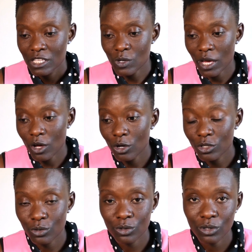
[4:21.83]
So I go
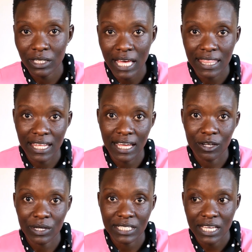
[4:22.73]
on Google and then I
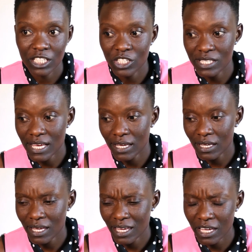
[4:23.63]
look at HSIL.